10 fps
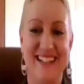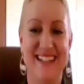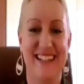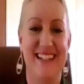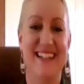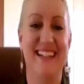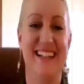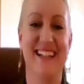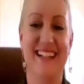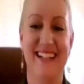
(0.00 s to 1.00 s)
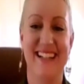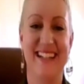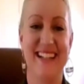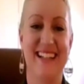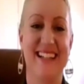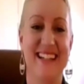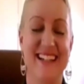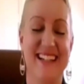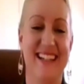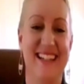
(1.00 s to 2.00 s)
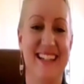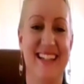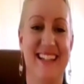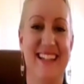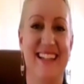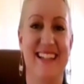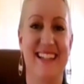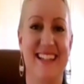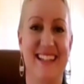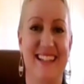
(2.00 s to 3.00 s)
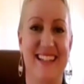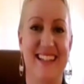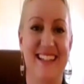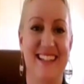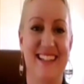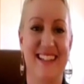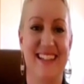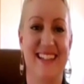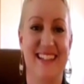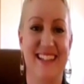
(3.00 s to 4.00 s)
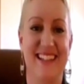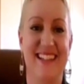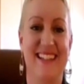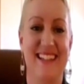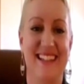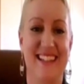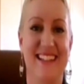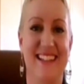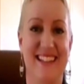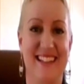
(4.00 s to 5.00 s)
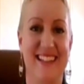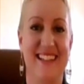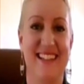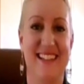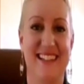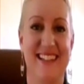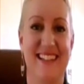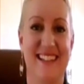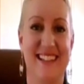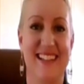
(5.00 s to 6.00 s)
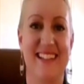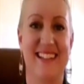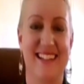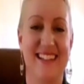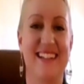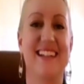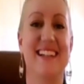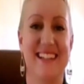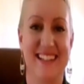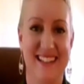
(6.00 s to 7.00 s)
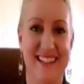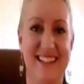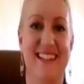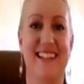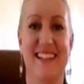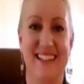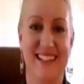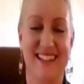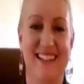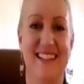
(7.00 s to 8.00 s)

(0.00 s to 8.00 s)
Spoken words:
This person isn't speaking.